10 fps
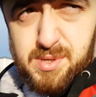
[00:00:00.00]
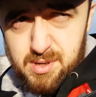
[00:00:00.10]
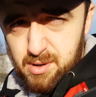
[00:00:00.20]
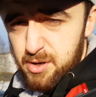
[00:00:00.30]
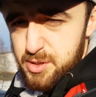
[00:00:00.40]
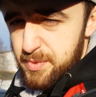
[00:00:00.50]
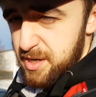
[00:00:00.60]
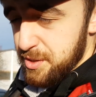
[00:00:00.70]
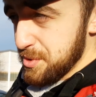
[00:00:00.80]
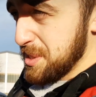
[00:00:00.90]
to go
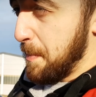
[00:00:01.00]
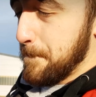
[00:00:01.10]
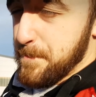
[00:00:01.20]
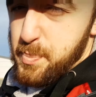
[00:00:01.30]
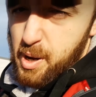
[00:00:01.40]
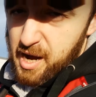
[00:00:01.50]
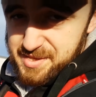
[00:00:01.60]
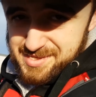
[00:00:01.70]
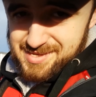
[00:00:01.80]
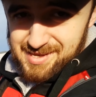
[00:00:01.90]
autobahn cruising.
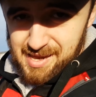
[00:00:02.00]
But